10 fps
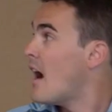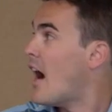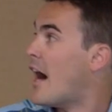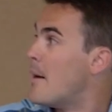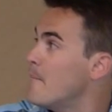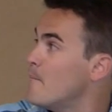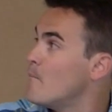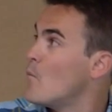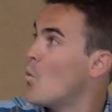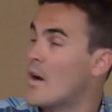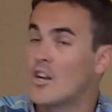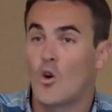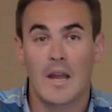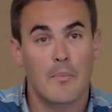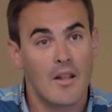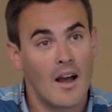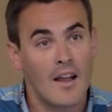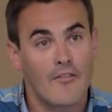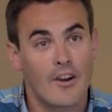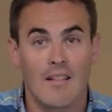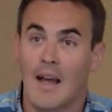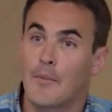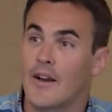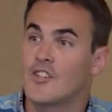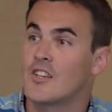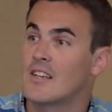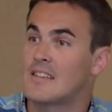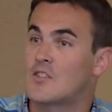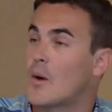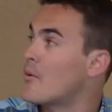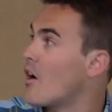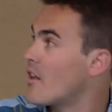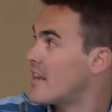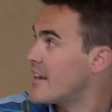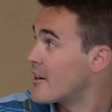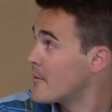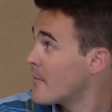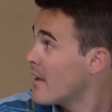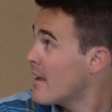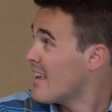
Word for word: Um, one quick plug for collaboration, because that's why we're all here.